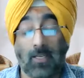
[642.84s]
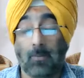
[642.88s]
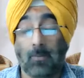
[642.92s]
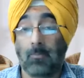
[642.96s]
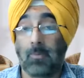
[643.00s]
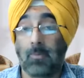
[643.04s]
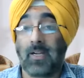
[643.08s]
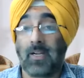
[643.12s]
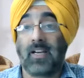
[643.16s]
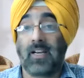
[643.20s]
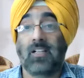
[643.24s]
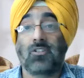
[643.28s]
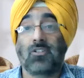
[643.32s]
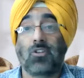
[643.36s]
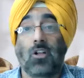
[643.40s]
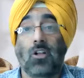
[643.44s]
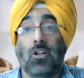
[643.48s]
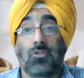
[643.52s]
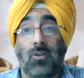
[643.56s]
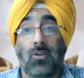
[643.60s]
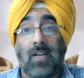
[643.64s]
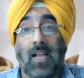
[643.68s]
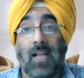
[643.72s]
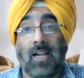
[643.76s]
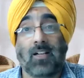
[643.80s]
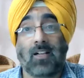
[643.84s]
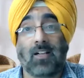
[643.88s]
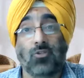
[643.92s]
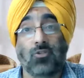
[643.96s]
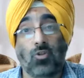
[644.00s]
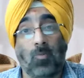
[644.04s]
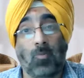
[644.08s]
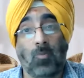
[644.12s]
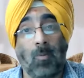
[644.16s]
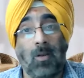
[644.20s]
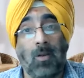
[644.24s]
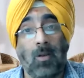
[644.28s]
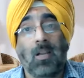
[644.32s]
material is also a direct
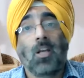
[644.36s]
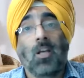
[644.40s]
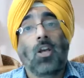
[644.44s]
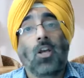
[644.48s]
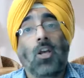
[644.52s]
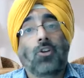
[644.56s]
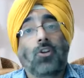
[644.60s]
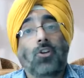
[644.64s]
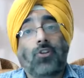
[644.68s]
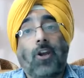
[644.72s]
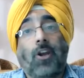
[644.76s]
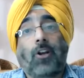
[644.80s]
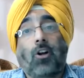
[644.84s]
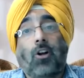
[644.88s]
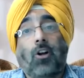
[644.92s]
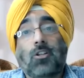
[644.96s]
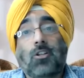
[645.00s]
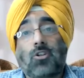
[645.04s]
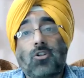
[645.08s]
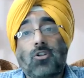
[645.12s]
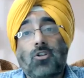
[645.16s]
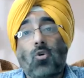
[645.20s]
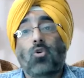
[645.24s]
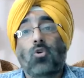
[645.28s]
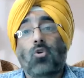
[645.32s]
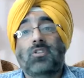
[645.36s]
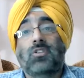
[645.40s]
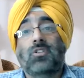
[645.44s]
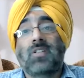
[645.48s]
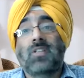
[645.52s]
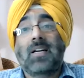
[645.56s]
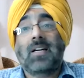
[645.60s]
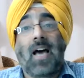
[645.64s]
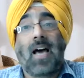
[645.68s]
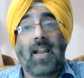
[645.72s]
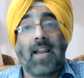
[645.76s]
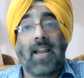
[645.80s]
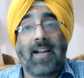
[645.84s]
consumable, so it also goes in the
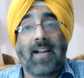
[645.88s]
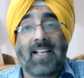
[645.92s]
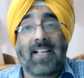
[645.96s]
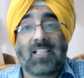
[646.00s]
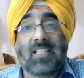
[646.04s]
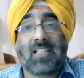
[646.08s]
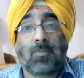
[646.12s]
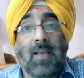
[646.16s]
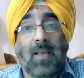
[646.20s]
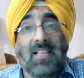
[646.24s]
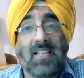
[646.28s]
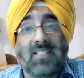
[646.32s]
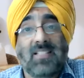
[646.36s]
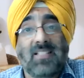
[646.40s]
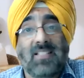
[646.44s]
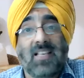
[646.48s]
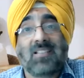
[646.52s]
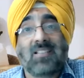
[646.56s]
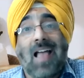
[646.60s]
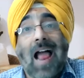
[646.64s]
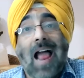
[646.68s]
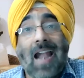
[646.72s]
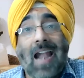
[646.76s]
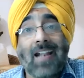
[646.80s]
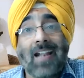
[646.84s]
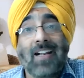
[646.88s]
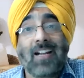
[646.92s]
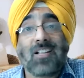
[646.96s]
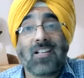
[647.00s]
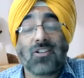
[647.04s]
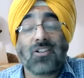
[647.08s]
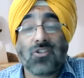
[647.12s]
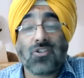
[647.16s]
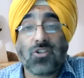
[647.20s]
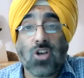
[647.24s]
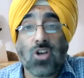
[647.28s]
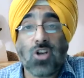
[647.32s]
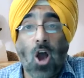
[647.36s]
direct expenses and
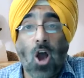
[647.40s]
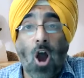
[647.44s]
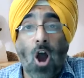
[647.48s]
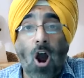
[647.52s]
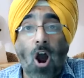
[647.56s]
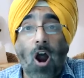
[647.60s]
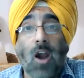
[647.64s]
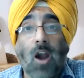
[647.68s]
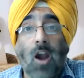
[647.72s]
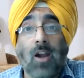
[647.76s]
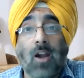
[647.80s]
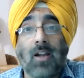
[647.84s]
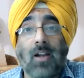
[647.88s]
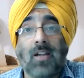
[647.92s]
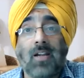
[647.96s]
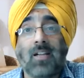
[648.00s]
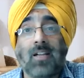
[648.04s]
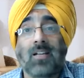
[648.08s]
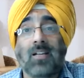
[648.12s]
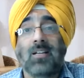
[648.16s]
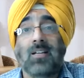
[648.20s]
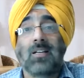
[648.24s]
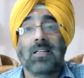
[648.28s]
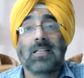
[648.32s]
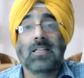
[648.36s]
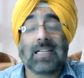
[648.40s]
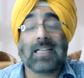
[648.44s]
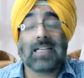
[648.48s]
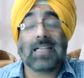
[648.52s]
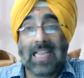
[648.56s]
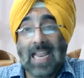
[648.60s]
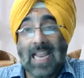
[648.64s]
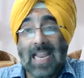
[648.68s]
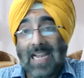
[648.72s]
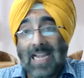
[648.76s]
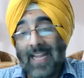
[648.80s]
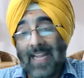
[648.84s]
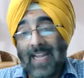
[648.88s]
does not
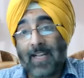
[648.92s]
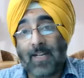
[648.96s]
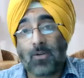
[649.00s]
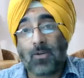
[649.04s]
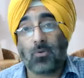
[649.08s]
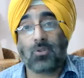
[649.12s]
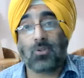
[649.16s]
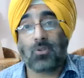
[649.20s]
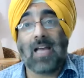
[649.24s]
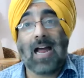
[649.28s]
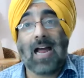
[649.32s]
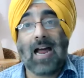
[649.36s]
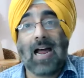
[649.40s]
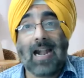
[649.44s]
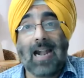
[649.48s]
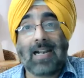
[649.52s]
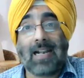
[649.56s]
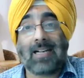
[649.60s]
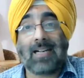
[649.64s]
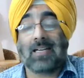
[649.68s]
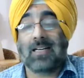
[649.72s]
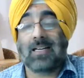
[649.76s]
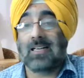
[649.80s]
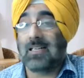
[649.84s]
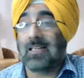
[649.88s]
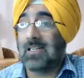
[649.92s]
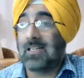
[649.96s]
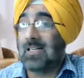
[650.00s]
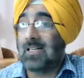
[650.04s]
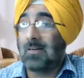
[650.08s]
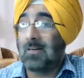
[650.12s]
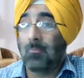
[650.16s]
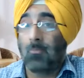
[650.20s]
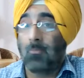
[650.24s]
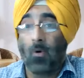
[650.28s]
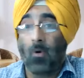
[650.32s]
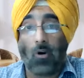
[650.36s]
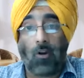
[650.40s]
get into that
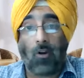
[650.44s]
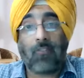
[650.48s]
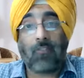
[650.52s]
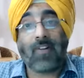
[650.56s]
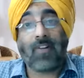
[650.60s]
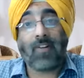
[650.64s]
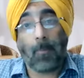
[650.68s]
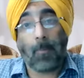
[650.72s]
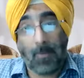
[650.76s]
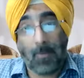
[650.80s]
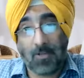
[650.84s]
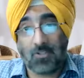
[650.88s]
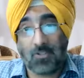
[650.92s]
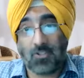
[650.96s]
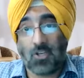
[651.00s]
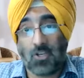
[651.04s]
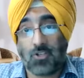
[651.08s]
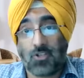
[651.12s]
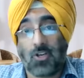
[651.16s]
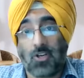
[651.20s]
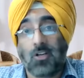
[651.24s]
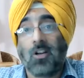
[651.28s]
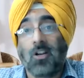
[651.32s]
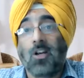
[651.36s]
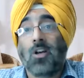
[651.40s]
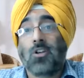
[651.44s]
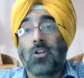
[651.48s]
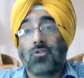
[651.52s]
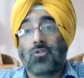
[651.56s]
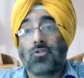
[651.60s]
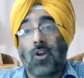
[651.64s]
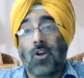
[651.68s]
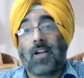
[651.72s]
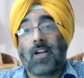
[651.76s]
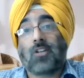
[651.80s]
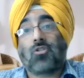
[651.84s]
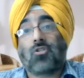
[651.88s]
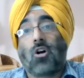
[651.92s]
mode of depreciation. So
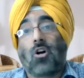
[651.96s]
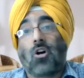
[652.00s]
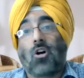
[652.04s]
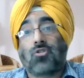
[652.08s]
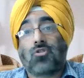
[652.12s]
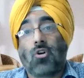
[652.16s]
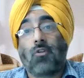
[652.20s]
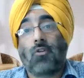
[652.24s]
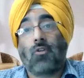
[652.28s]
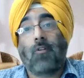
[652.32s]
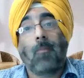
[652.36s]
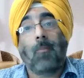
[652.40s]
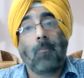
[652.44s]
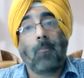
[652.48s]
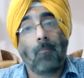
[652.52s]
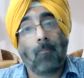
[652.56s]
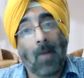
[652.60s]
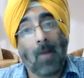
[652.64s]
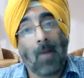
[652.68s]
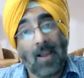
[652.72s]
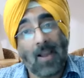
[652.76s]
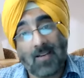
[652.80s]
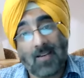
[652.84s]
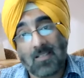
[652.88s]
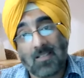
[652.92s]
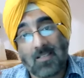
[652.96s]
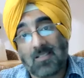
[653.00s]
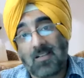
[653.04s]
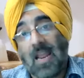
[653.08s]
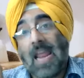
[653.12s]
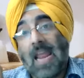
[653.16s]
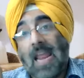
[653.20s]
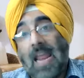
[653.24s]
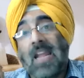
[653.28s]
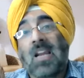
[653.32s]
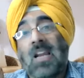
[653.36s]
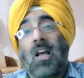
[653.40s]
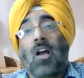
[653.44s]
it is also minused
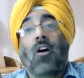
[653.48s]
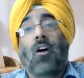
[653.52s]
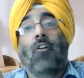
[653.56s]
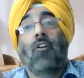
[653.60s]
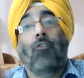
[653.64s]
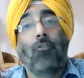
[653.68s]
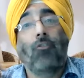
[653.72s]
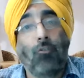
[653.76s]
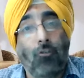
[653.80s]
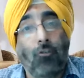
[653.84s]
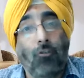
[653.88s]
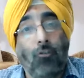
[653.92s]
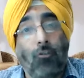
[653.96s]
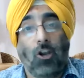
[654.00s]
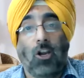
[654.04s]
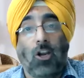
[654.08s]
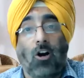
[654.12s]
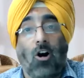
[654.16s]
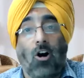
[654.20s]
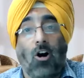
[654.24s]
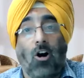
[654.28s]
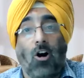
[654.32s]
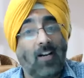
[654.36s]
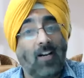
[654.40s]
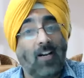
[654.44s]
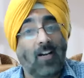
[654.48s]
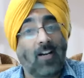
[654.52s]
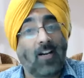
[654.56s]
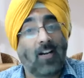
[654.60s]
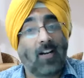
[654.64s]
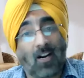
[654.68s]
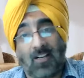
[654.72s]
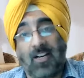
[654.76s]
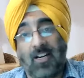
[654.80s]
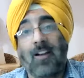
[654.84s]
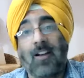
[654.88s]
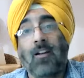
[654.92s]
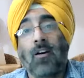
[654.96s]
in full or
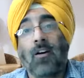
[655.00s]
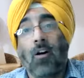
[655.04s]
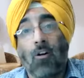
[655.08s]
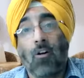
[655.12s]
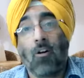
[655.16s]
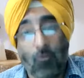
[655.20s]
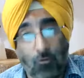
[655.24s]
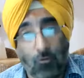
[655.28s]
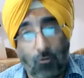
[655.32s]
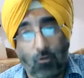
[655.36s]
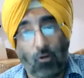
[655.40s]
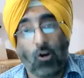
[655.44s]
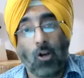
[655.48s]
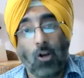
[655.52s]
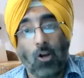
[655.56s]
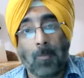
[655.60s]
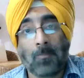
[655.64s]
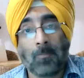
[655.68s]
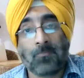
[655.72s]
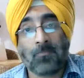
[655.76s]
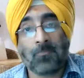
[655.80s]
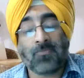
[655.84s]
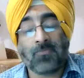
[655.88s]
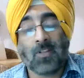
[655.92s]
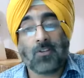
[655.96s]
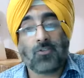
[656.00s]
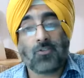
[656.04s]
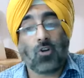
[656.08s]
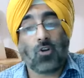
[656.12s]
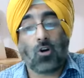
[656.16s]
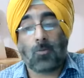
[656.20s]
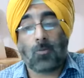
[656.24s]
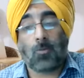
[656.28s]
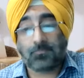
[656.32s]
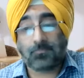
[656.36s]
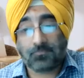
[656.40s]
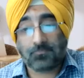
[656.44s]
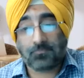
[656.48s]
deducted in full.
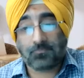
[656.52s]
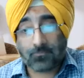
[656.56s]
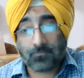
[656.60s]
So